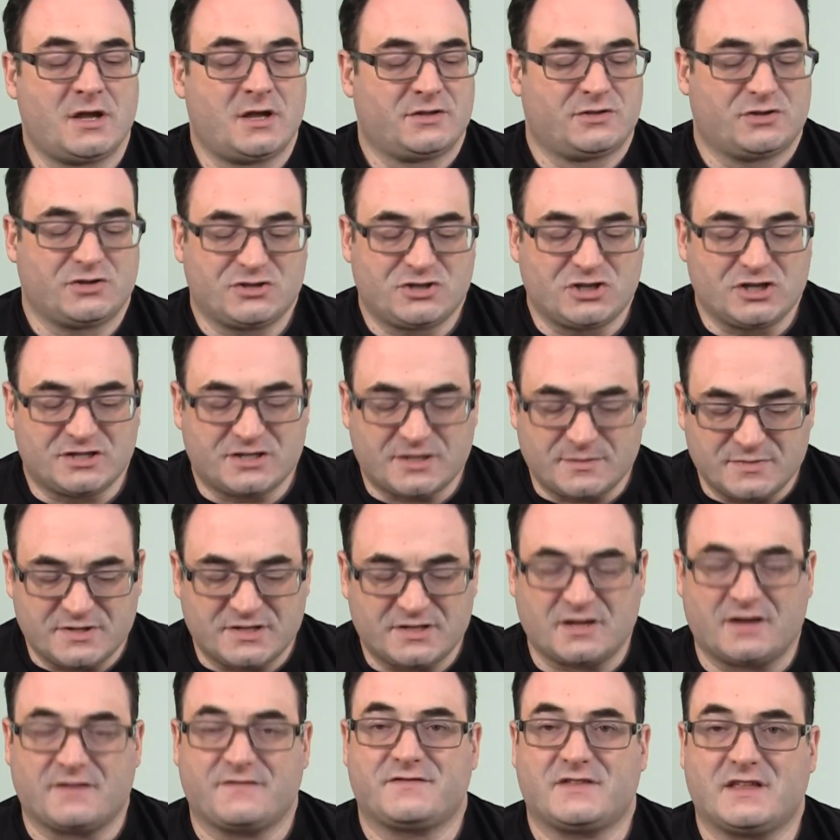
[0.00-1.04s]
There's just some
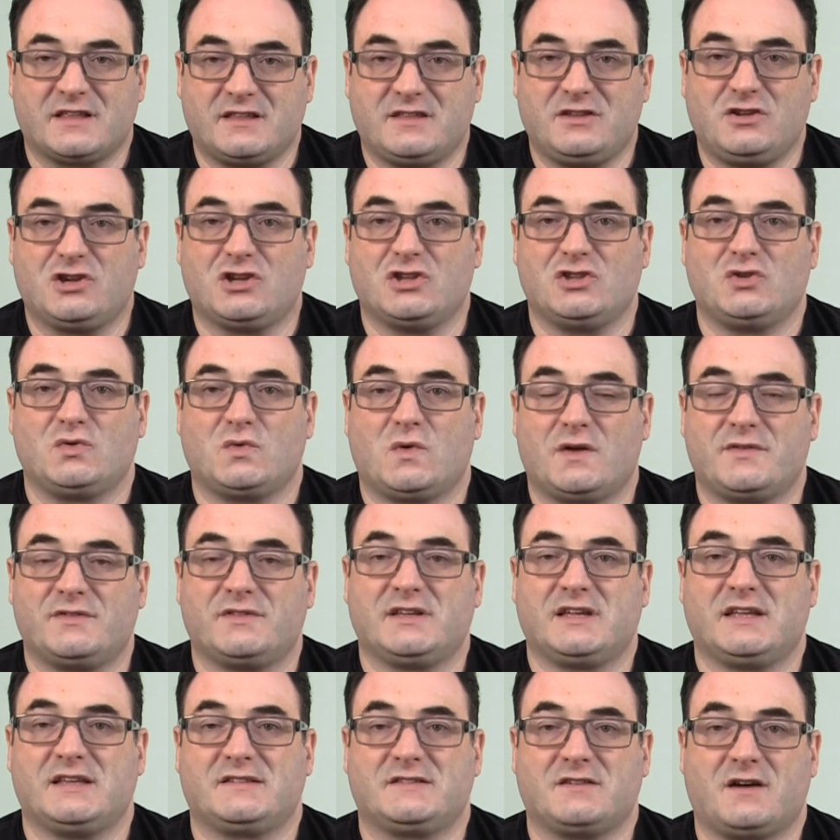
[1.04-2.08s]
stuff that you can do on the
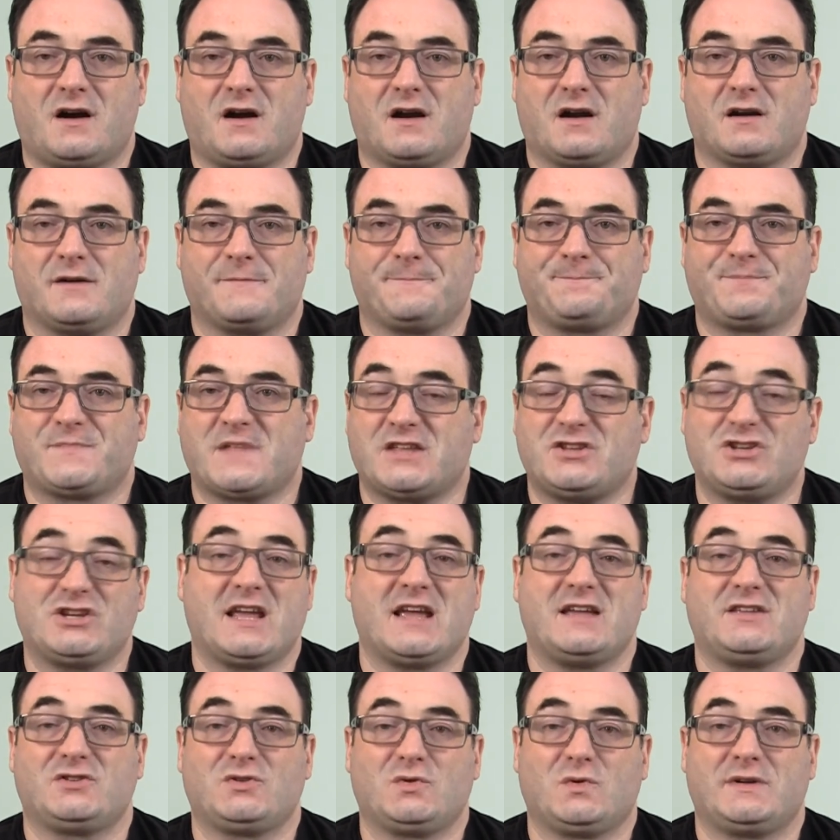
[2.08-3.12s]
guitar that you
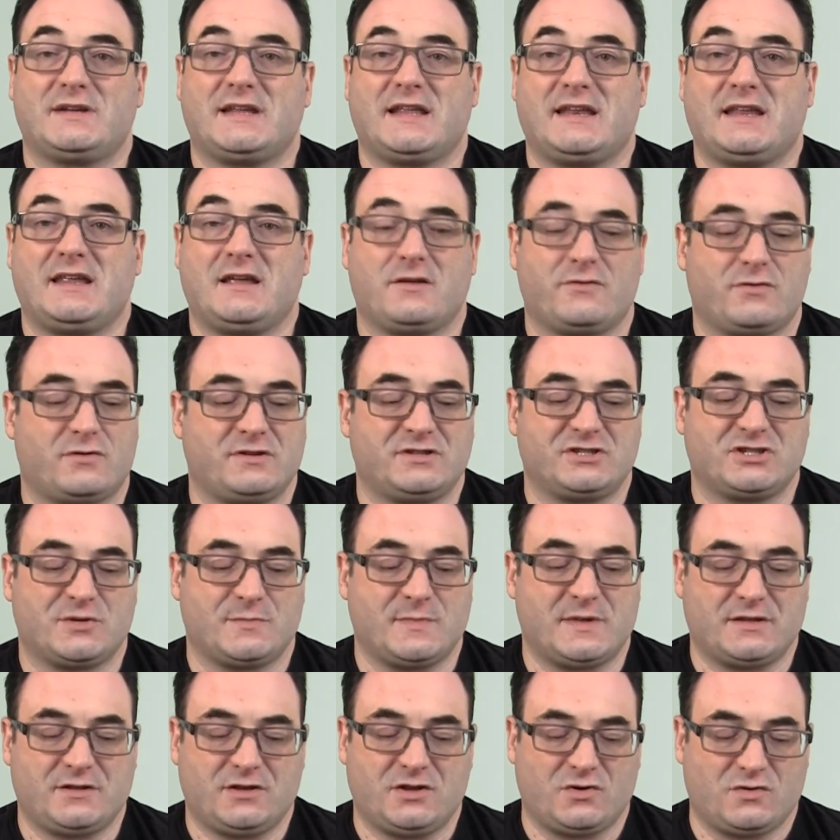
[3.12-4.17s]
can't do on any other
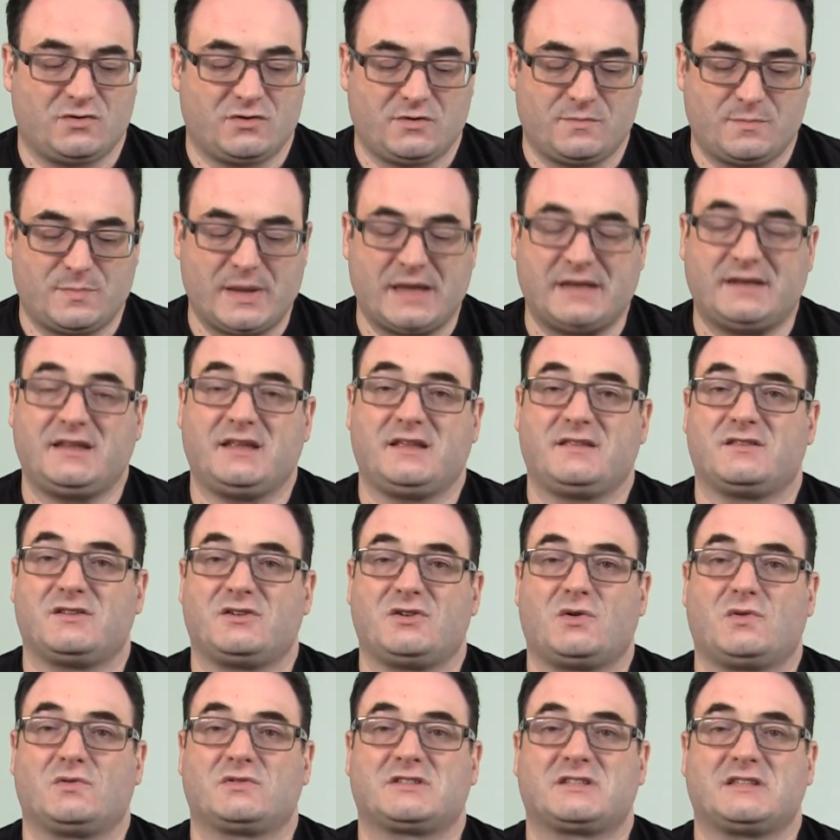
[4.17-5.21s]
instrument. You're bending the
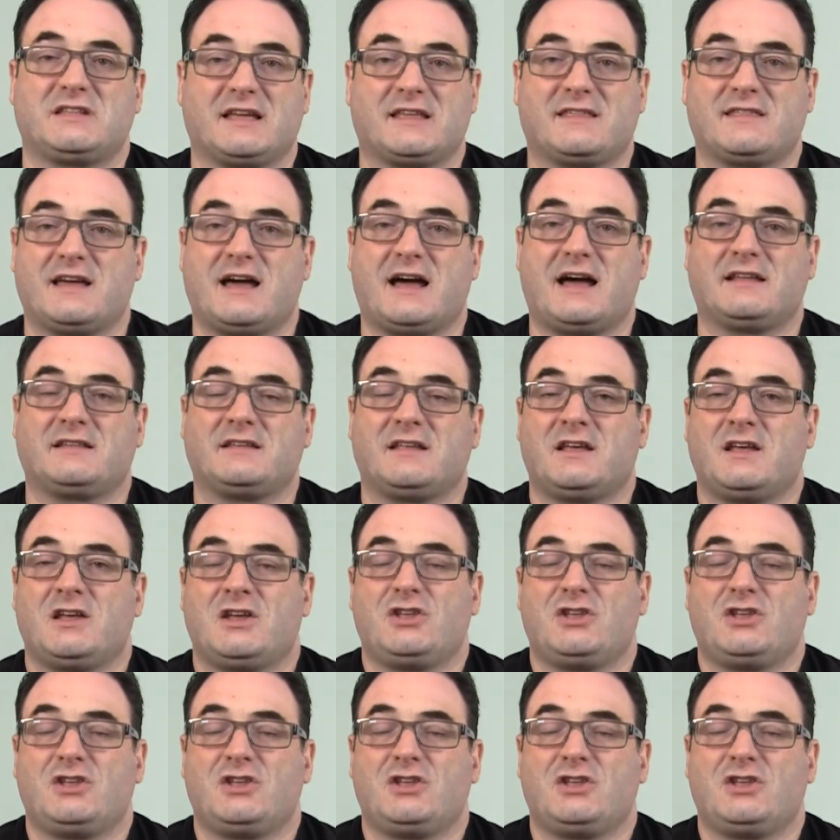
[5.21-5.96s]
notes like that.